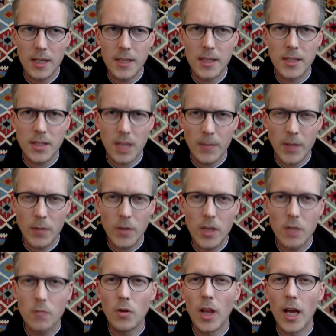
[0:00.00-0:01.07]
This coming
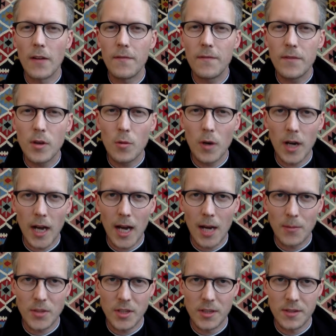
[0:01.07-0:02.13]
week, we'll have fewer
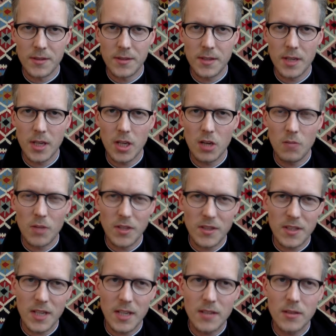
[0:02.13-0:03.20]
options, but
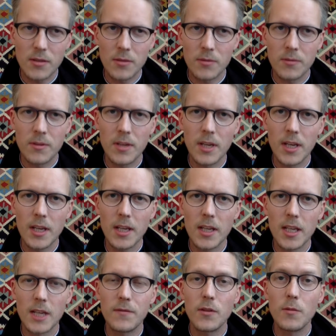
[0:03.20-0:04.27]
stay tuned
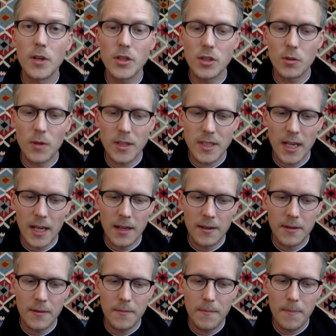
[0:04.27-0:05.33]
if you wish to attend.